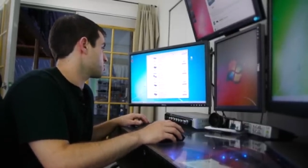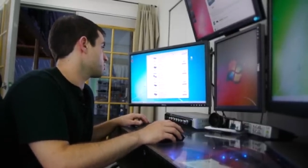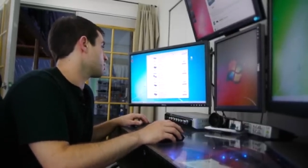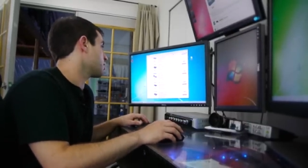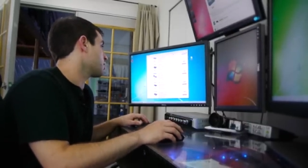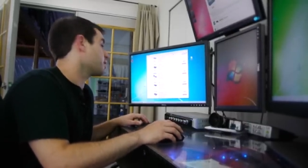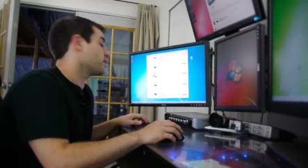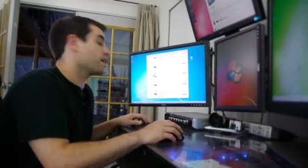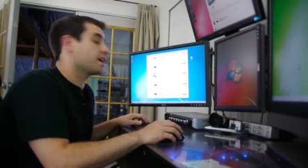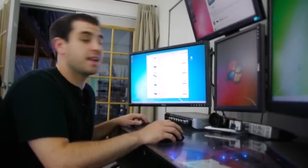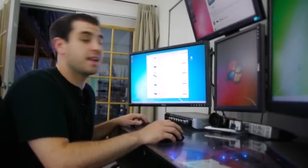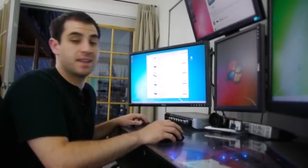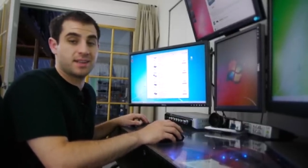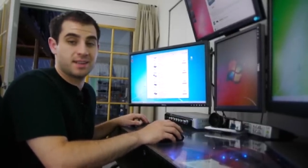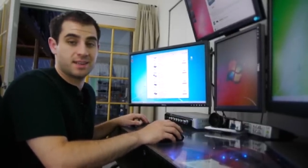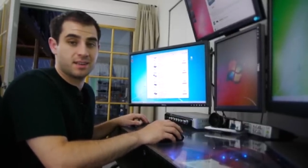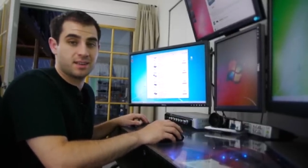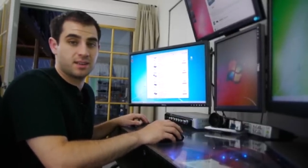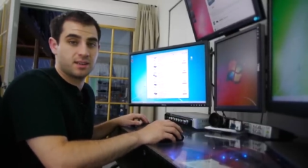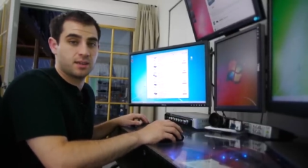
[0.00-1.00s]
there are eight
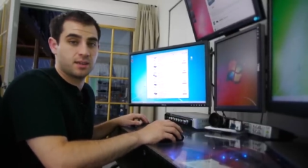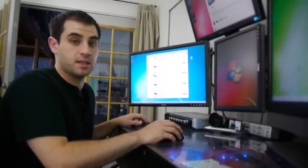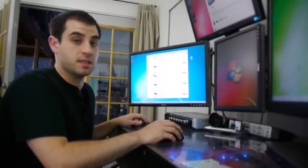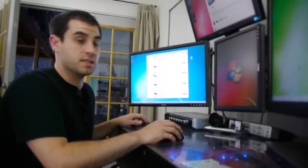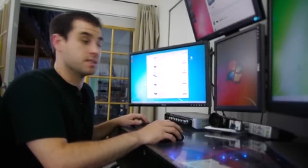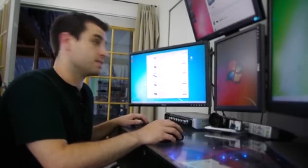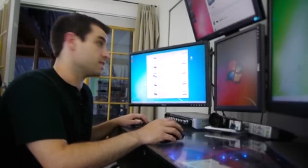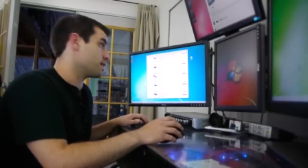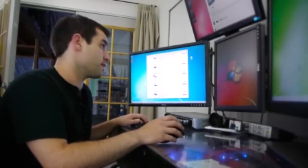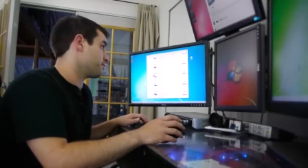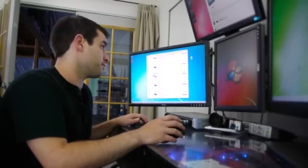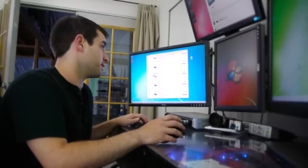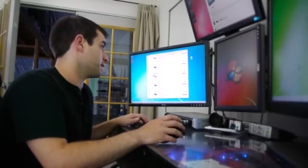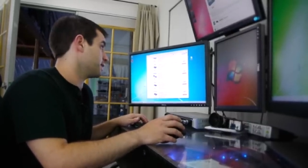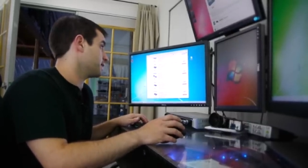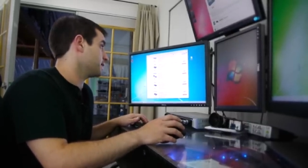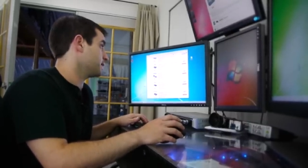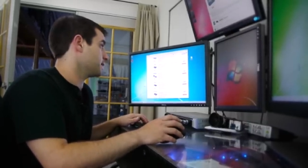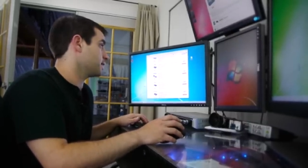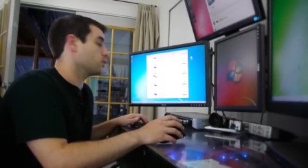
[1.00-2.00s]
is
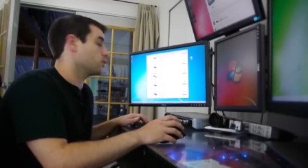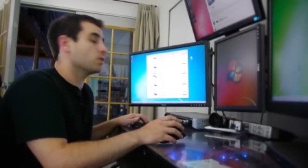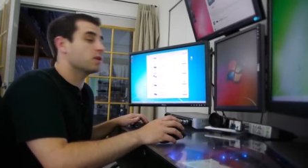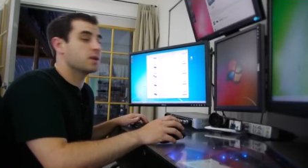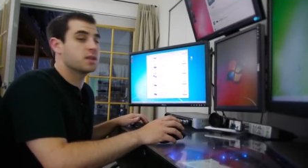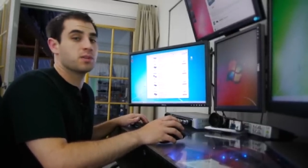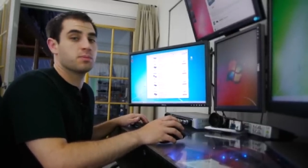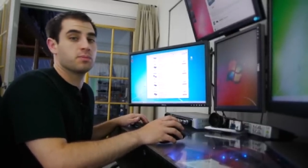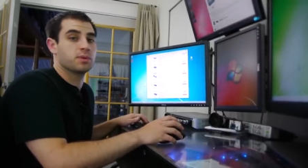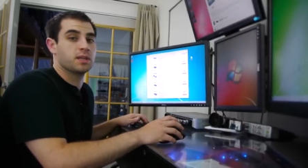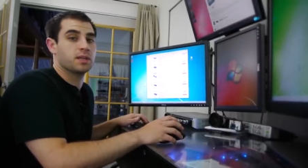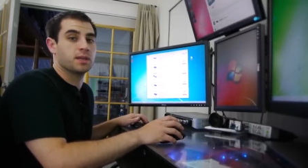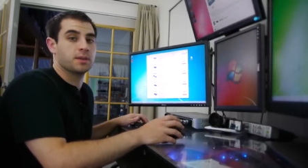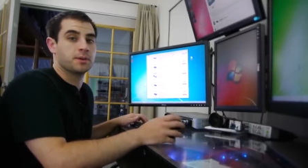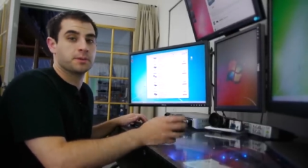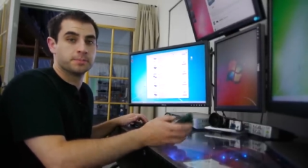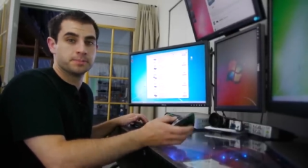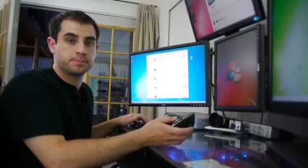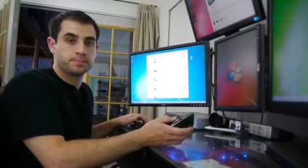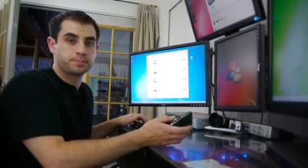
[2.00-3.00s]
definitely going to
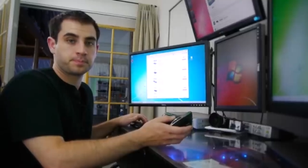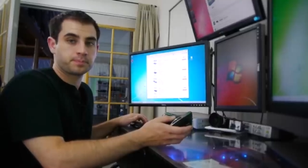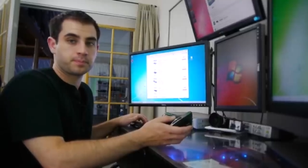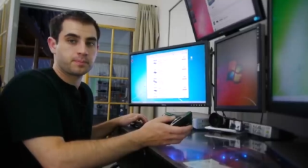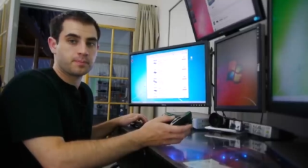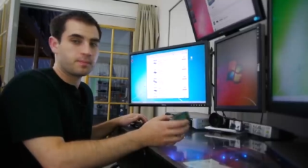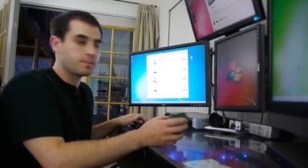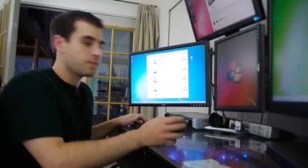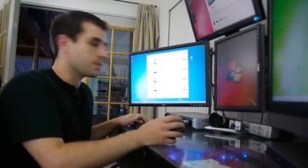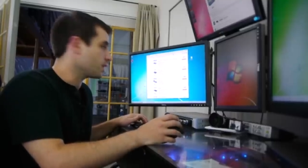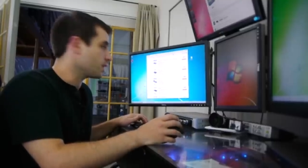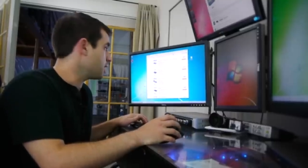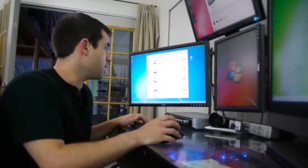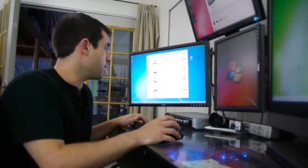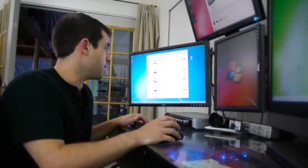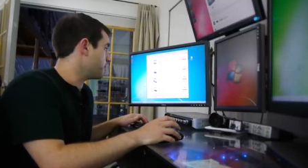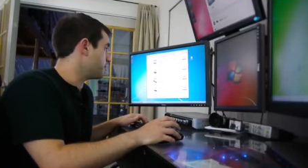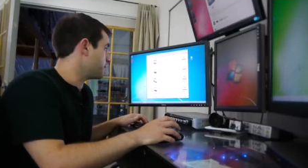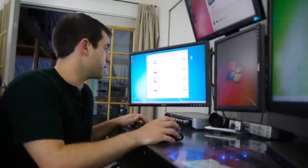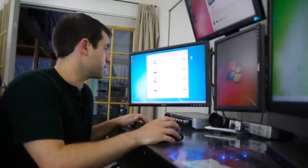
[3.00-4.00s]
be
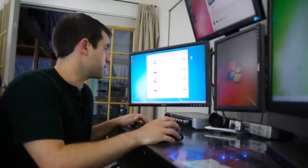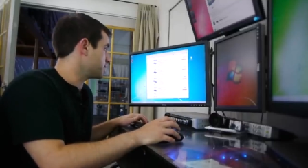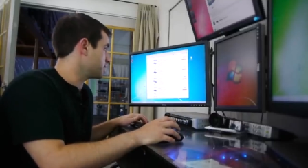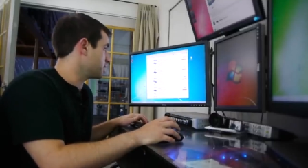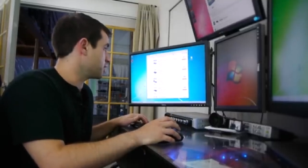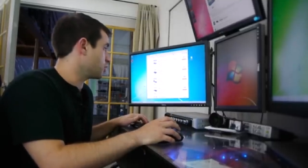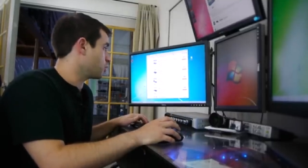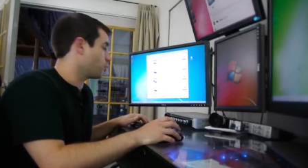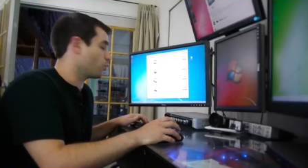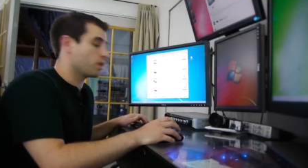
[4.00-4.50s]
a big deal.